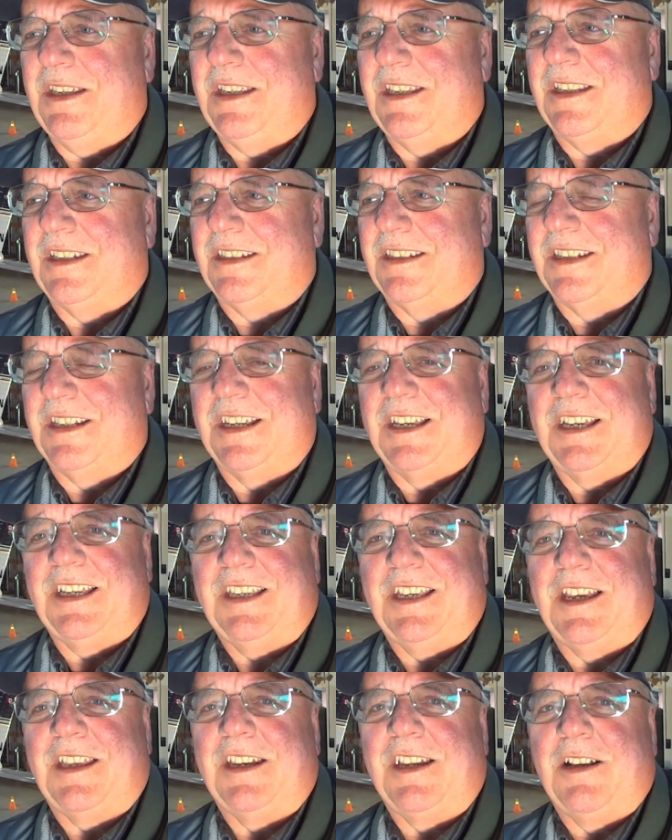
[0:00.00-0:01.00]
It
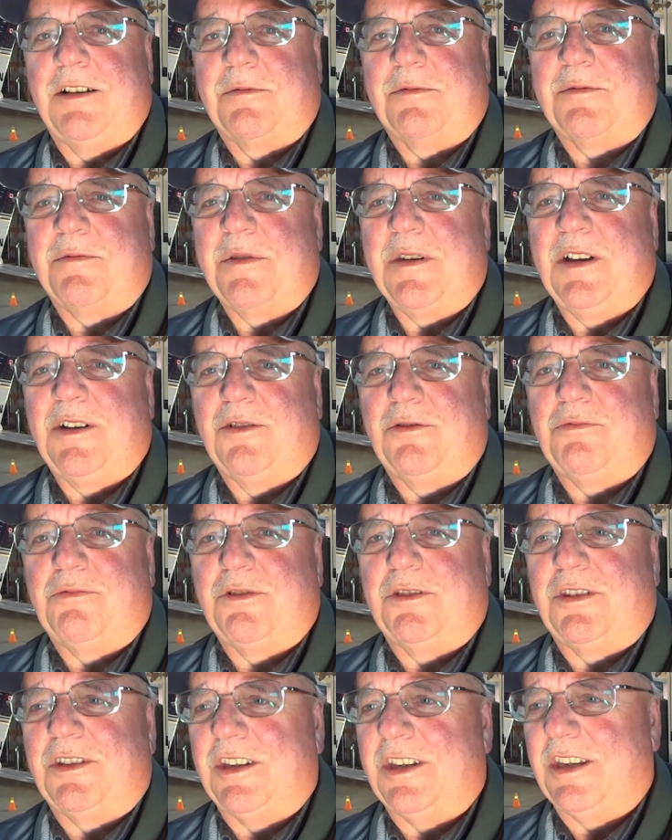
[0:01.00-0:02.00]
kind of helps me out
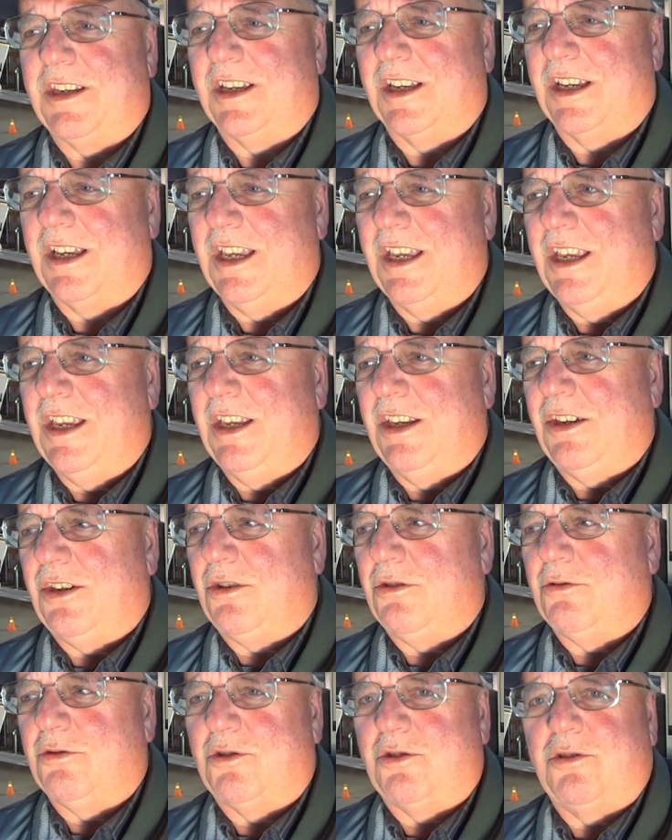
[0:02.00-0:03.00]
with the
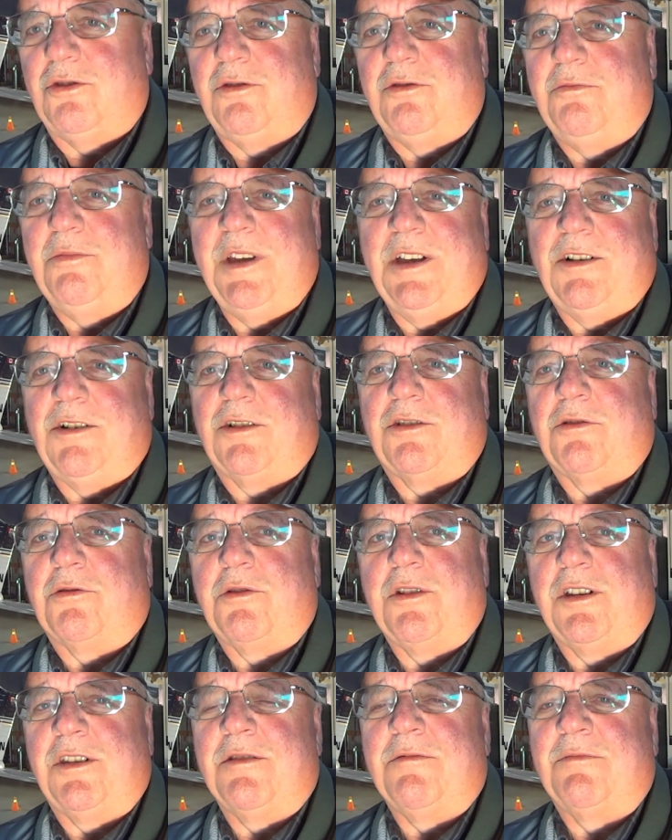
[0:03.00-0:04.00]
YouTube
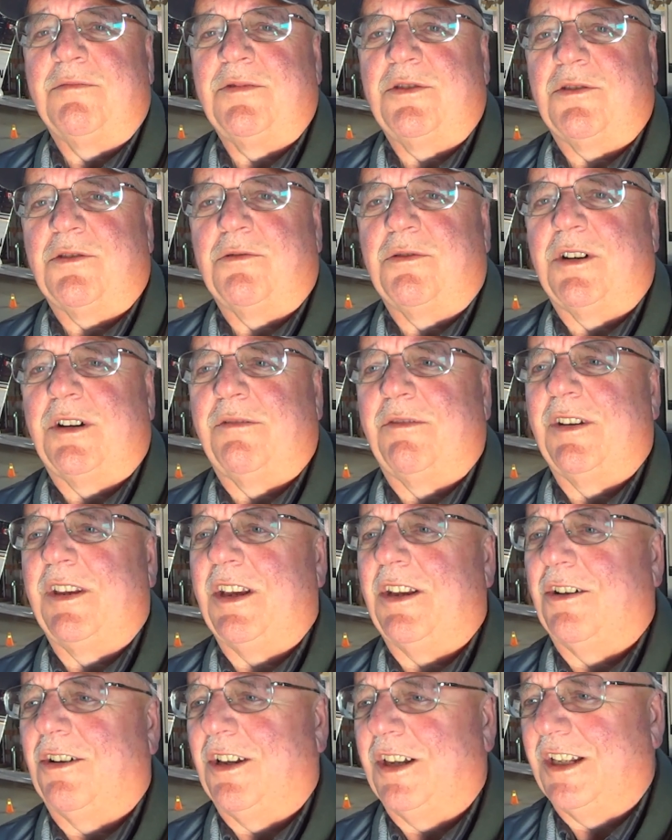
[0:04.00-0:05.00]
algorithms or whatever
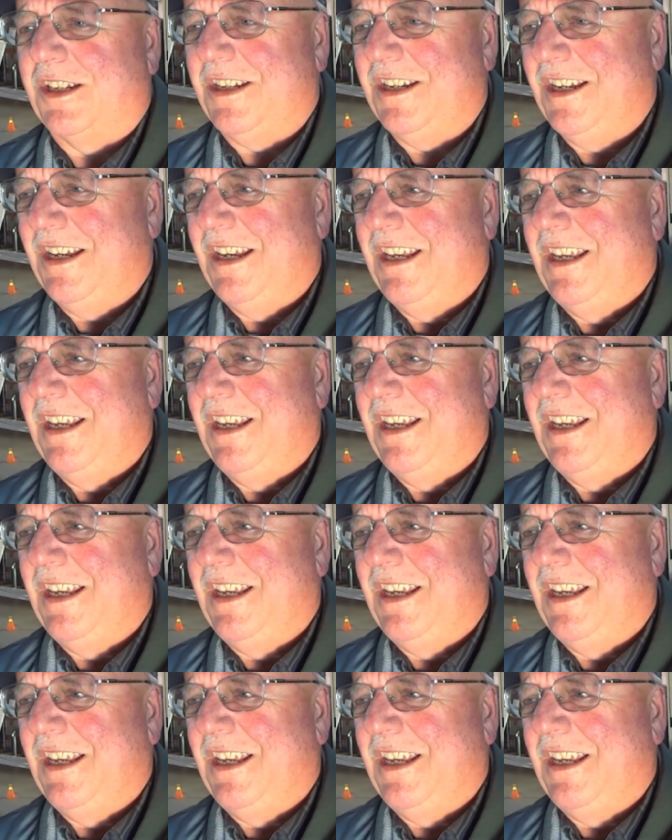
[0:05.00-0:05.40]
they call it.